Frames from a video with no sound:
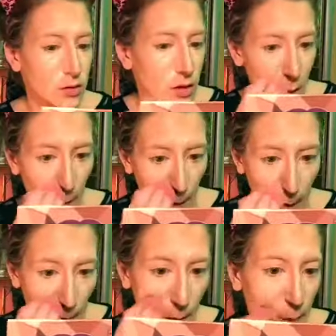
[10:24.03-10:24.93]

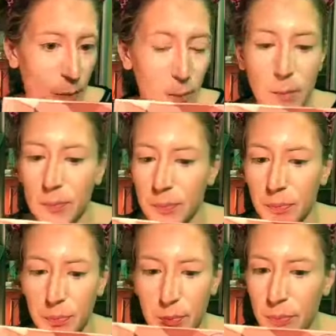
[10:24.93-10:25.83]
So now that I'm
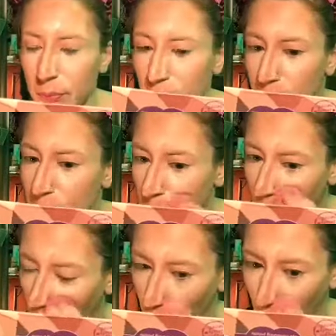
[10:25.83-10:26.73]
done blending out
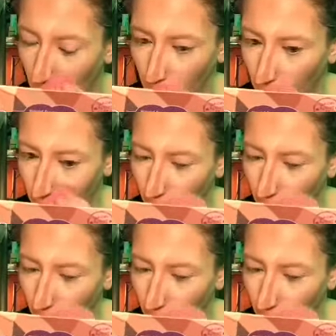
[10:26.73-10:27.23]
my